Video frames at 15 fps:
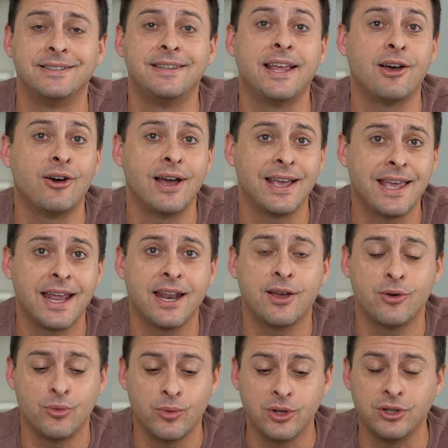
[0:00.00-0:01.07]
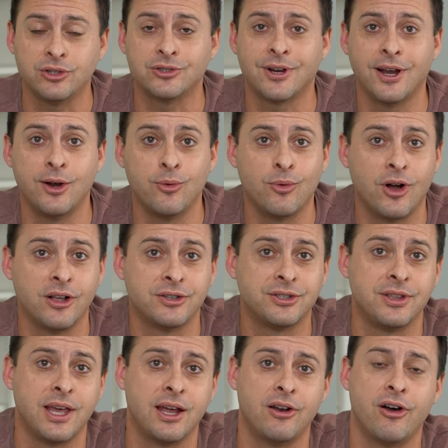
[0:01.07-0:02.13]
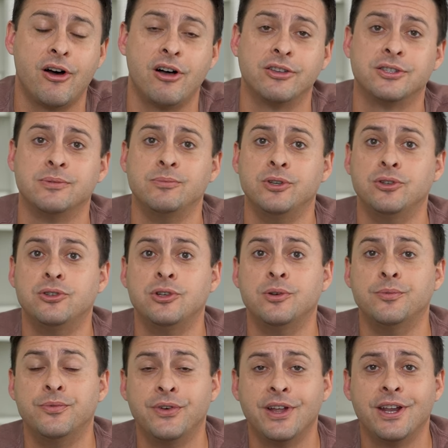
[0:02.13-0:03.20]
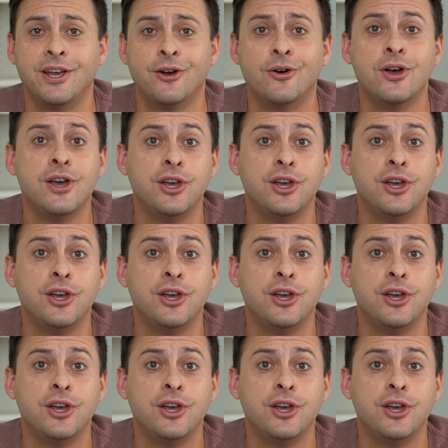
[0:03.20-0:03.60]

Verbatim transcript: Now I get it, when you're trying to watch that awesome YouTube video,